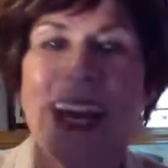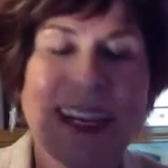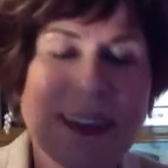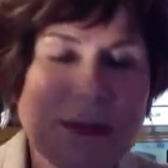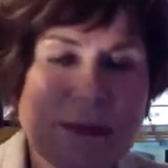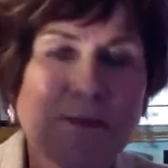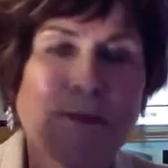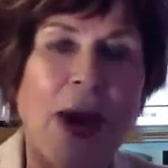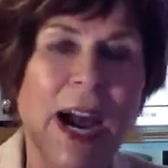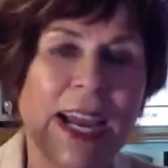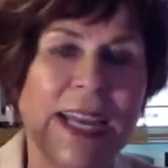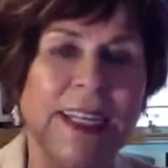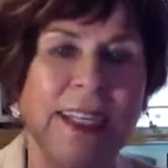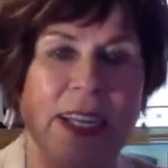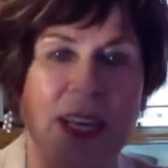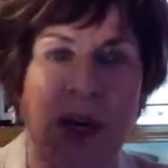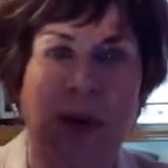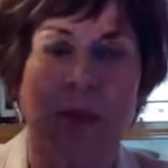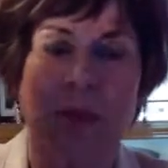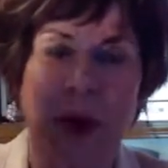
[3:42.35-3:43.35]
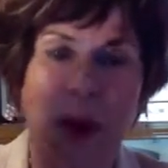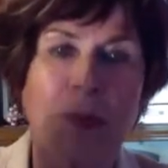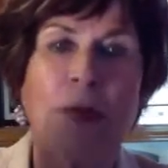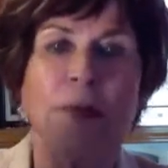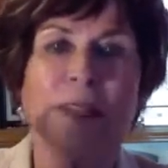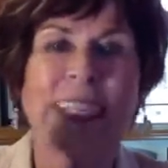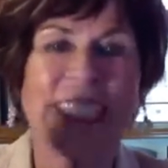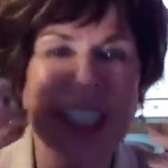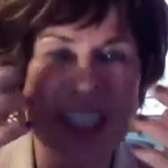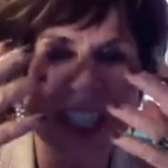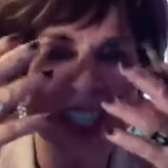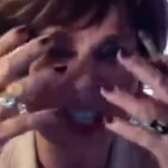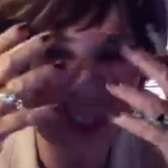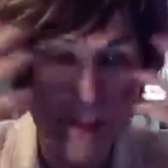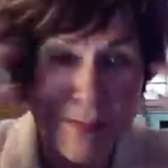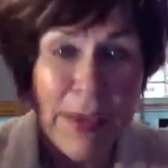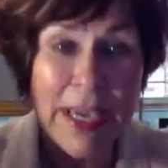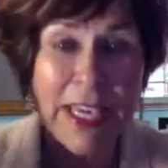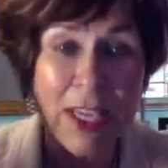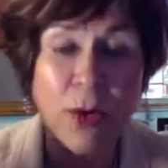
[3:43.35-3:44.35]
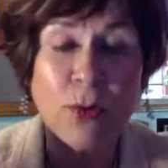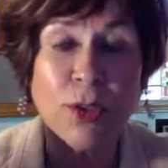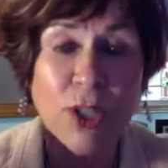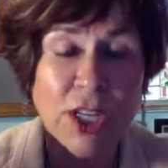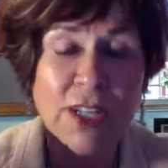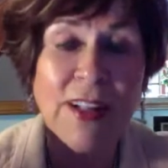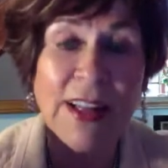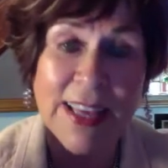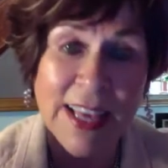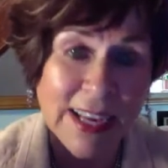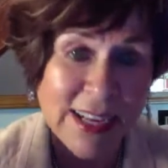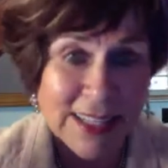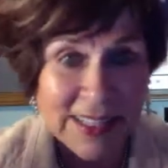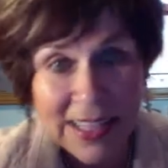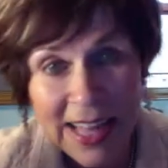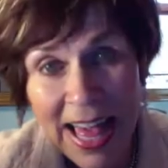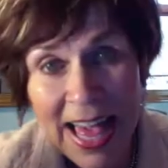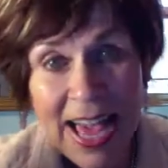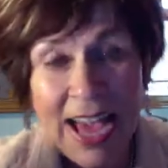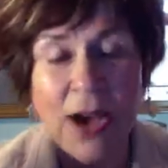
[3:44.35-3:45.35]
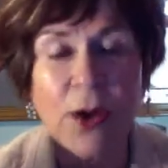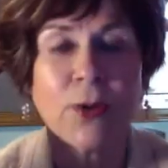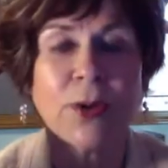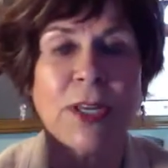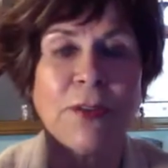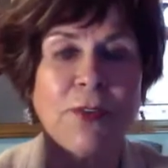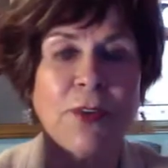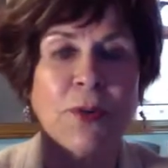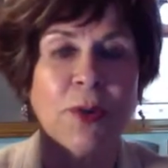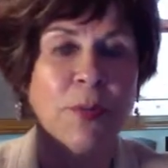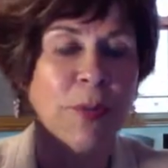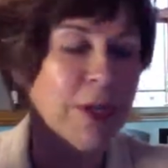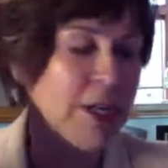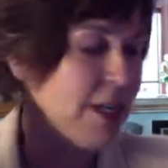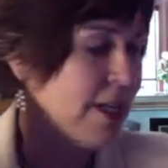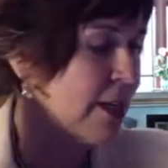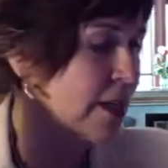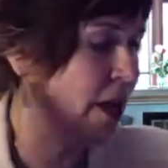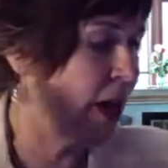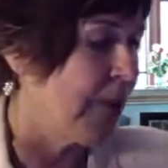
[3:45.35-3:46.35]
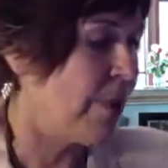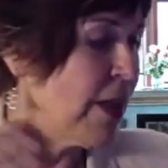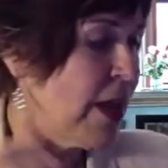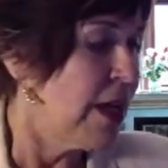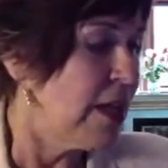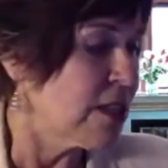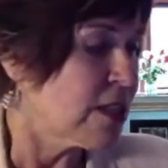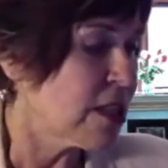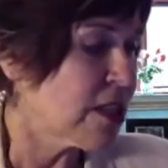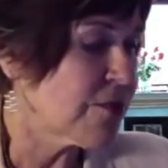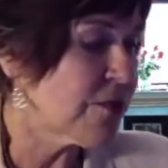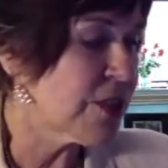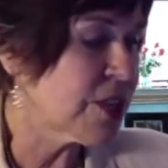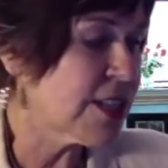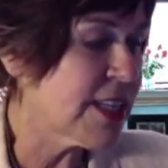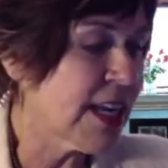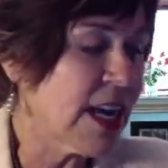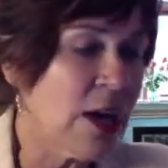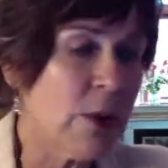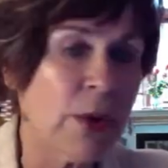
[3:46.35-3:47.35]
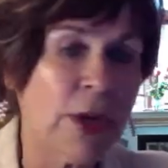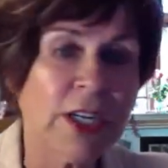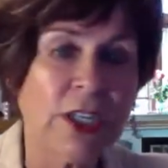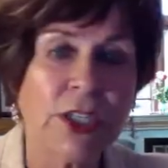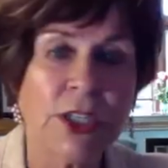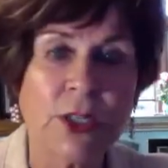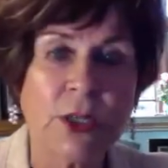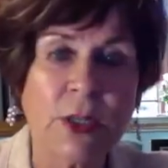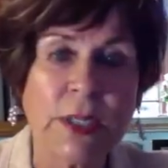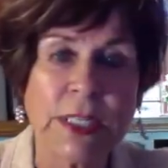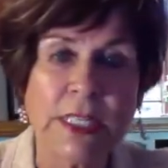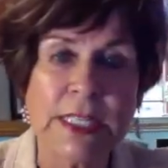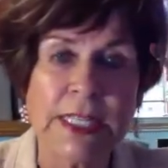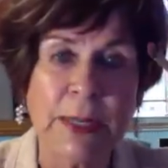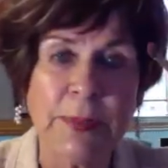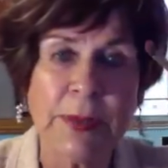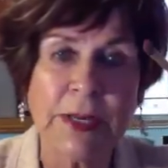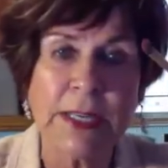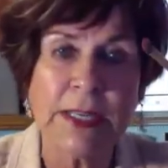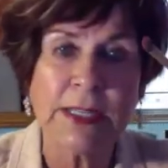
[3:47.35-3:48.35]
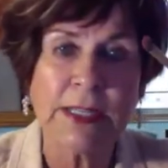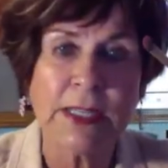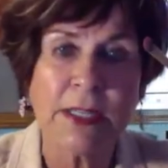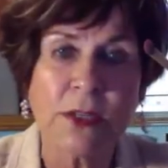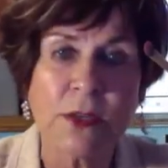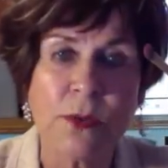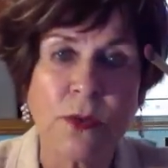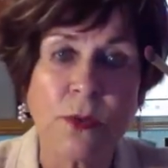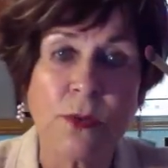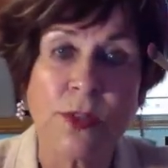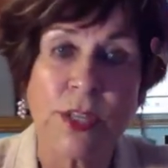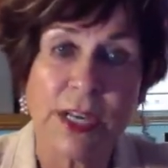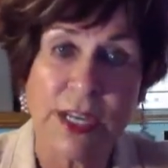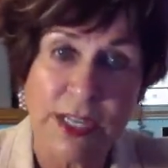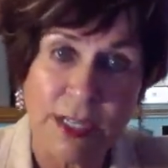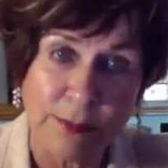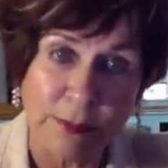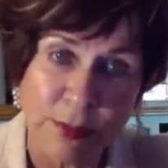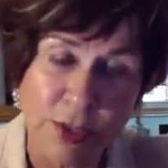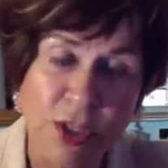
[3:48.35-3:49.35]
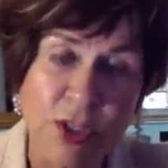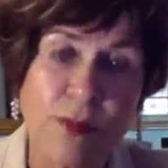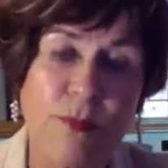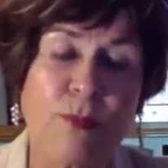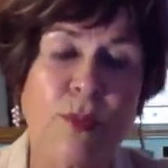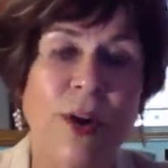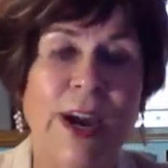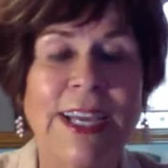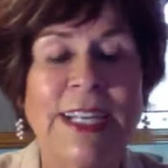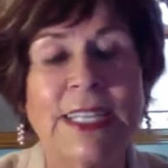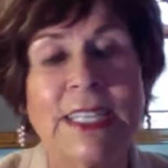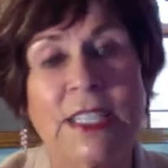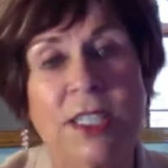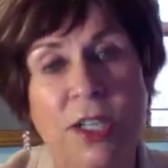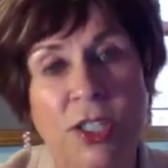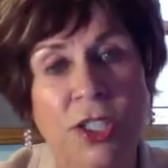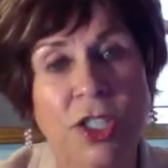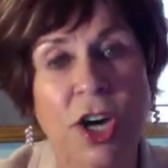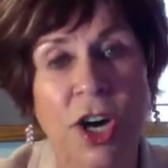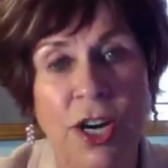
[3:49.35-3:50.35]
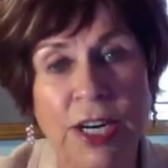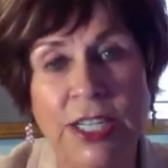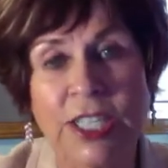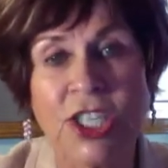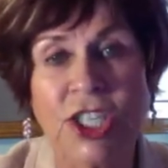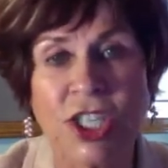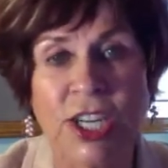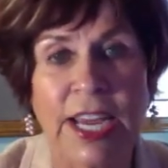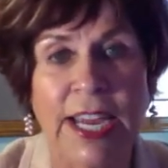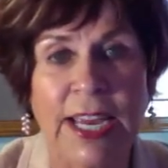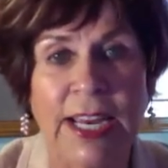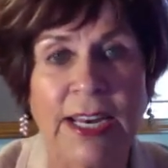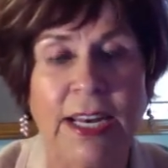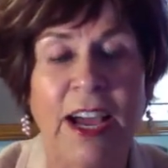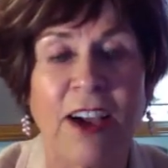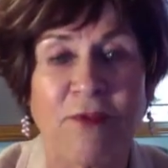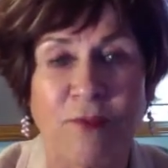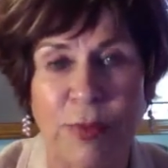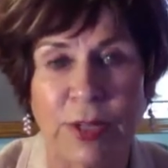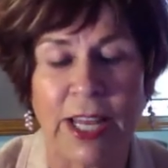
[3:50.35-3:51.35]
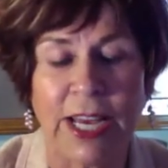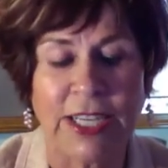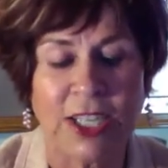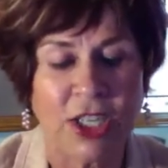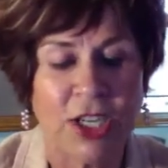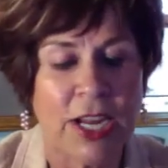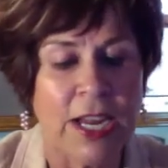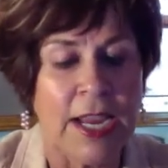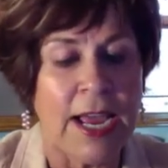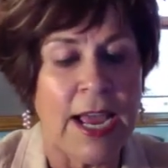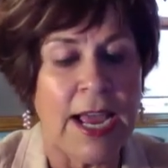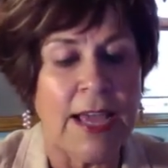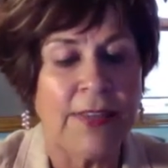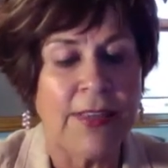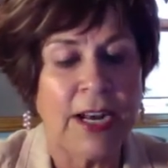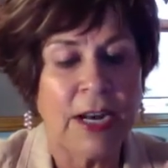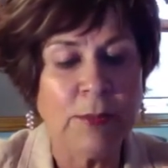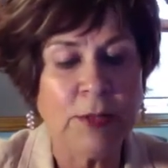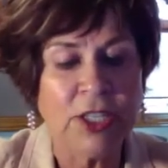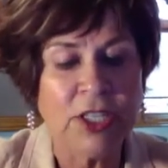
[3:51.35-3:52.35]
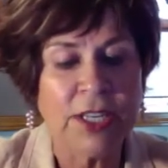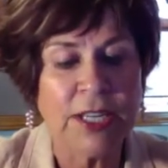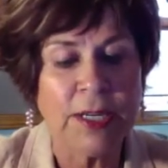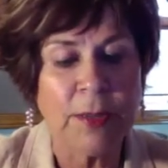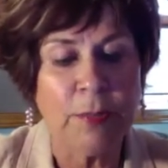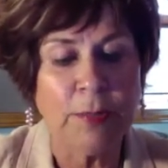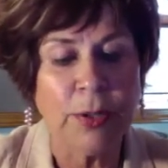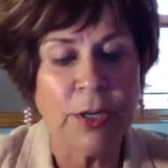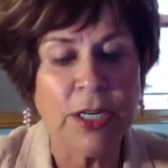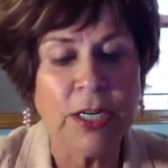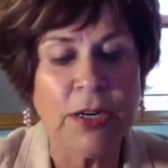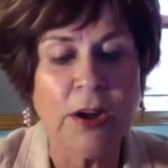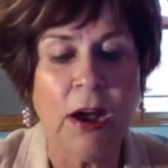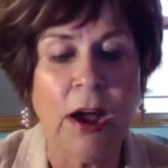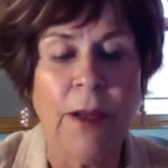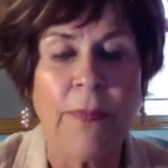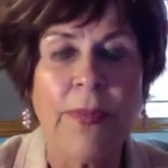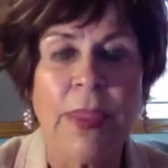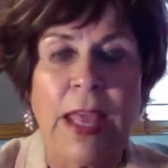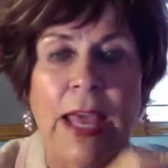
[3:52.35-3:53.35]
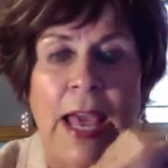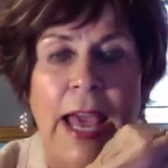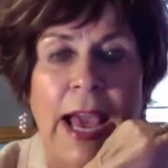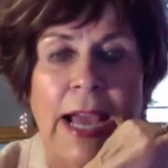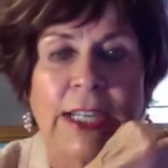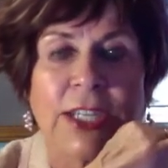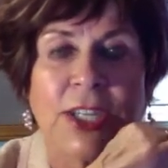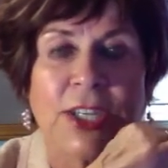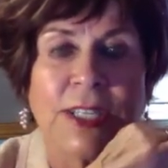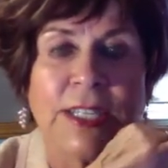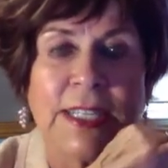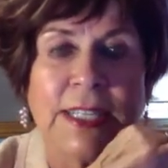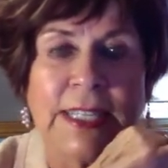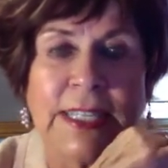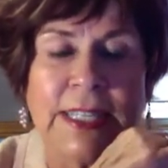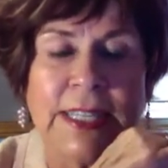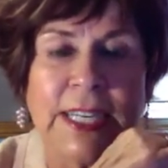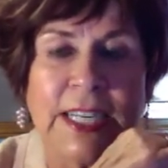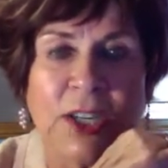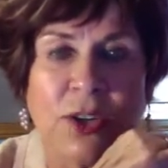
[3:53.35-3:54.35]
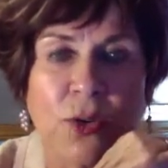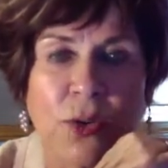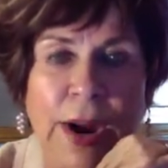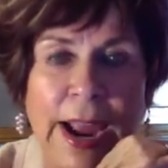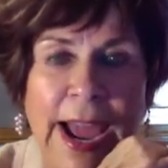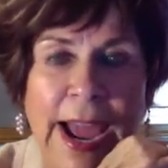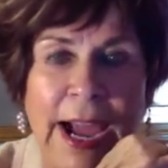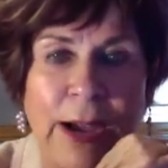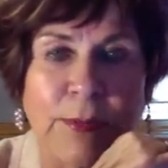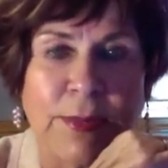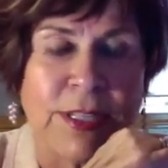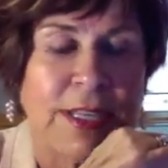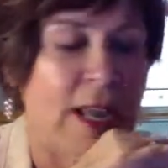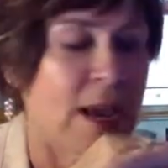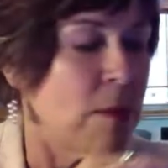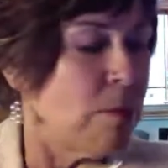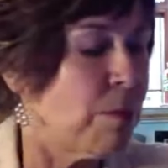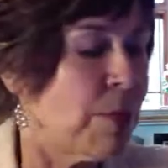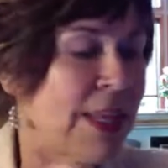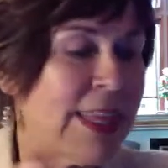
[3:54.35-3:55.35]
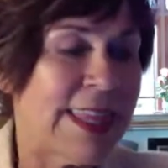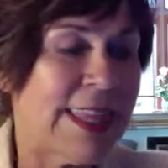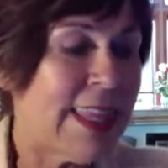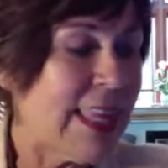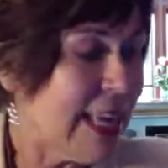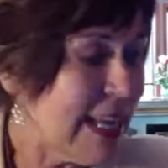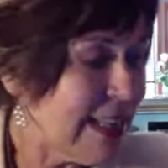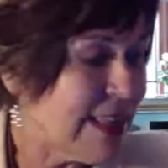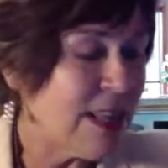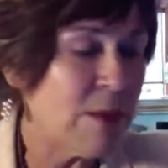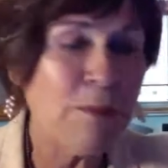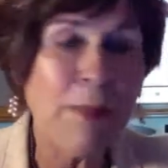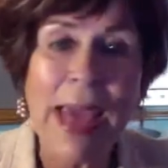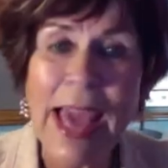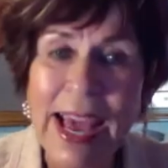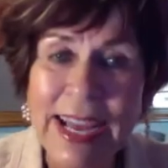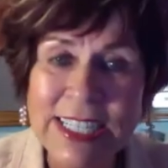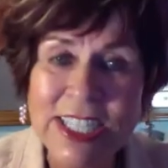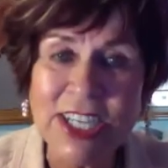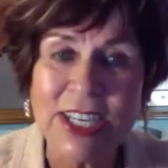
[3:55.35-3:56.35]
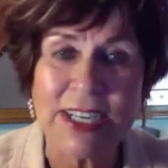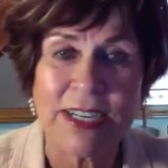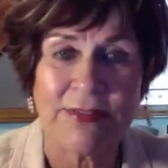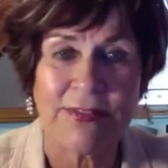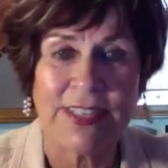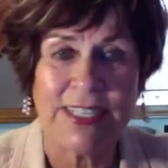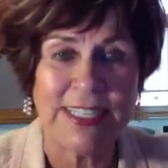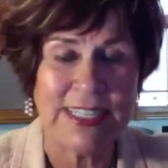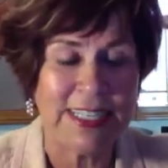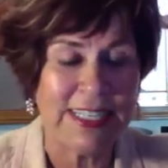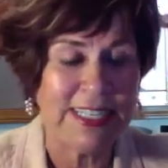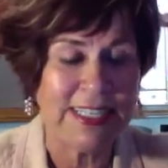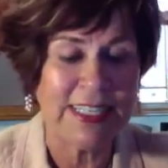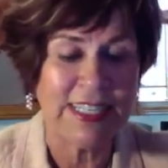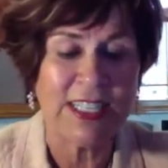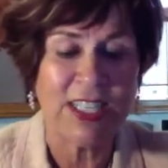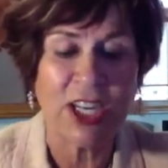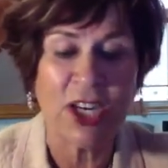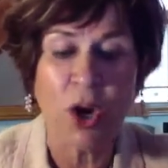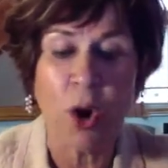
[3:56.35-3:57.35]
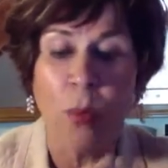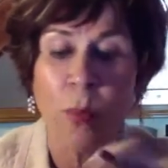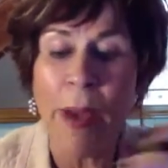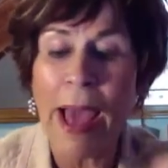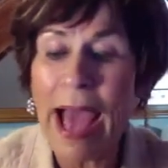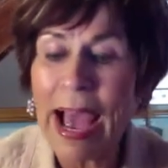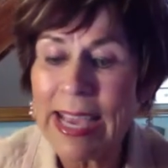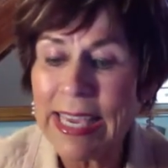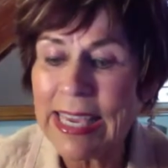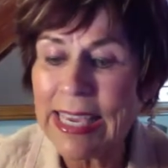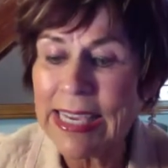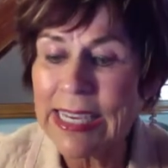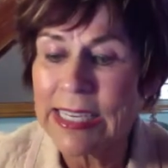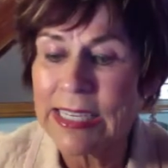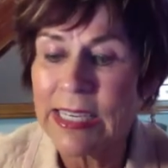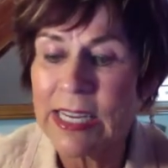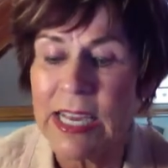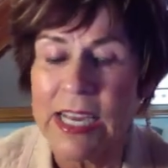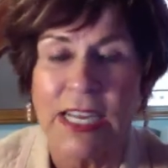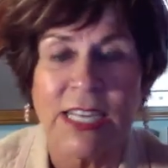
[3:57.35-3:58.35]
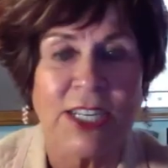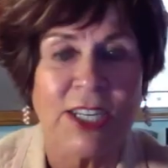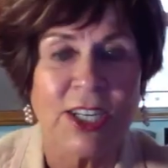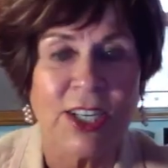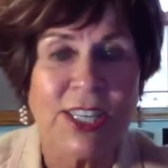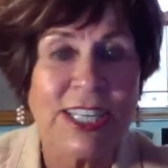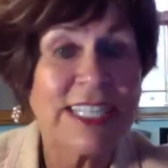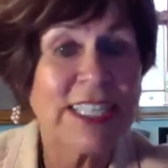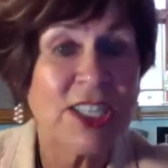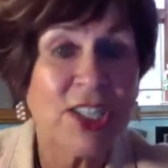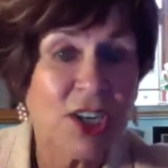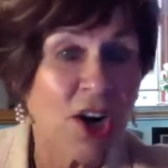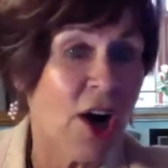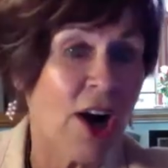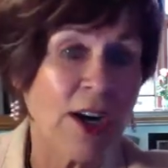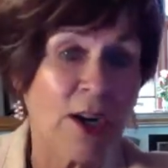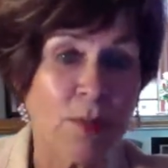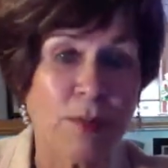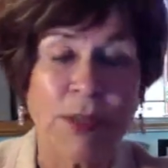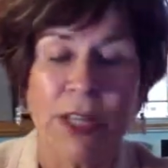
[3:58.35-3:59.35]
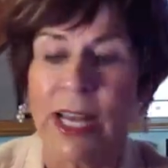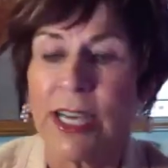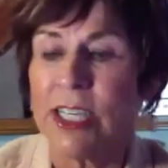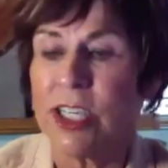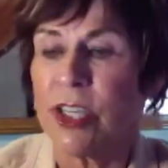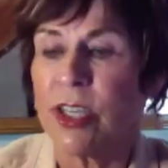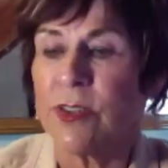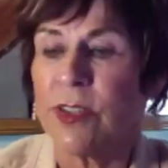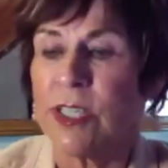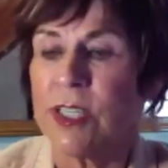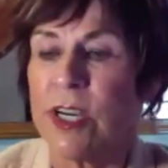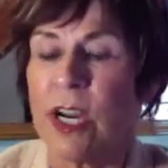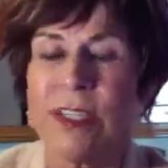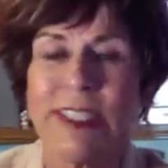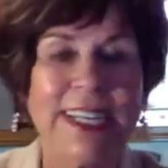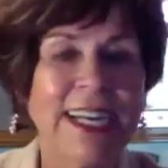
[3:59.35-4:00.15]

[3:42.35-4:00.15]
might probably make you look like a clown if you were putting it on. So the first thing I want to do is dip it into the brightest or darkest shade of blush. And then I'm just going to put it on and you're going to see that it grabs. But then the magic of this is to go back in to this dark blush, or the dark